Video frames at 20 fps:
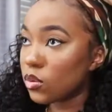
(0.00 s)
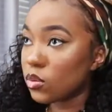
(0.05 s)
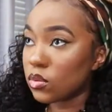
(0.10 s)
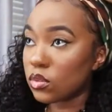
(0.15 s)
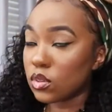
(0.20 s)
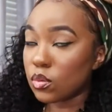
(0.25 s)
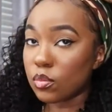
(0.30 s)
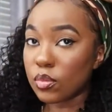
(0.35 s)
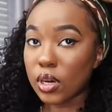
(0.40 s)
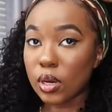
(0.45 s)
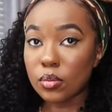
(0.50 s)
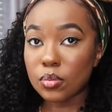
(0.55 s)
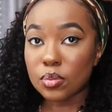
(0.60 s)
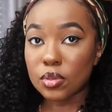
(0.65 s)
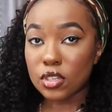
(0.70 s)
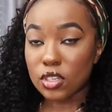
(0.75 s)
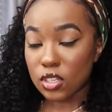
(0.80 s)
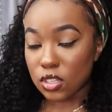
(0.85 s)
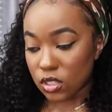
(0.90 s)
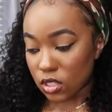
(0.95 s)
They one of them bobby
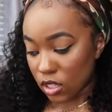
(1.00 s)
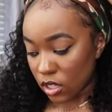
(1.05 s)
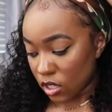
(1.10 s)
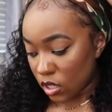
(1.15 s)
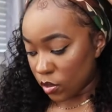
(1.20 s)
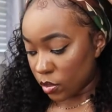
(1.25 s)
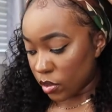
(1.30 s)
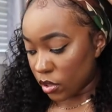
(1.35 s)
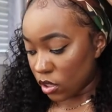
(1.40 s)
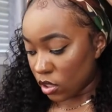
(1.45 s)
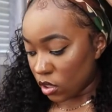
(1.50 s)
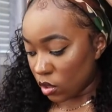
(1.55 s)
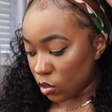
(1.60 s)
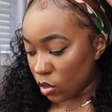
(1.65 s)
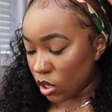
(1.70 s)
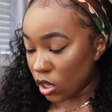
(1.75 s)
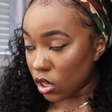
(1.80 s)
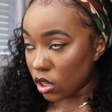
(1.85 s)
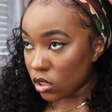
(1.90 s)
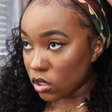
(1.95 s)
pins that they put in the
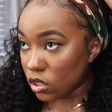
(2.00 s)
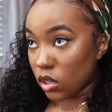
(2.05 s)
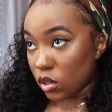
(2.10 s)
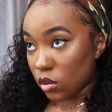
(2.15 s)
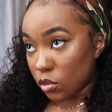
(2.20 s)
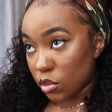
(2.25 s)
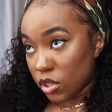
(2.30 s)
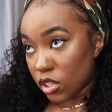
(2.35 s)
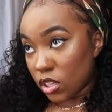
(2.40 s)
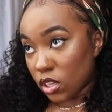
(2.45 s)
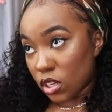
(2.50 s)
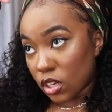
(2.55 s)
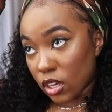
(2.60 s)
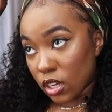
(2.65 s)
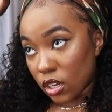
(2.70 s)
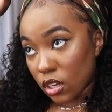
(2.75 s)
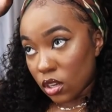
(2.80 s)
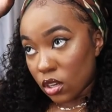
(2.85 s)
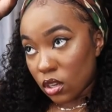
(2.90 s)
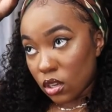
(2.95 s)
box and pin
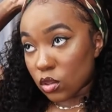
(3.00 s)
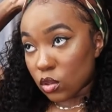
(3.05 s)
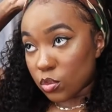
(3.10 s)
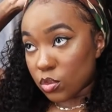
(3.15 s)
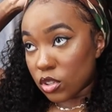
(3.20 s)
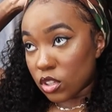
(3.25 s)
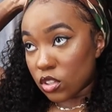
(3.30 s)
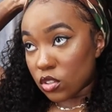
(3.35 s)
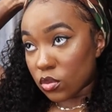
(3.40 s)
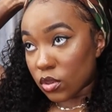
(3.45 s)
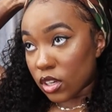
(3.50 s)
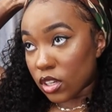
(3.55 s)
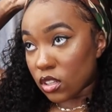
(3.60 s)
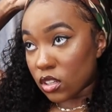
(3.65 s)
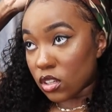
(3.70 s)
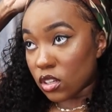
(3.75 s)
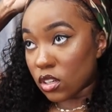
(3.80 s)
that little piece right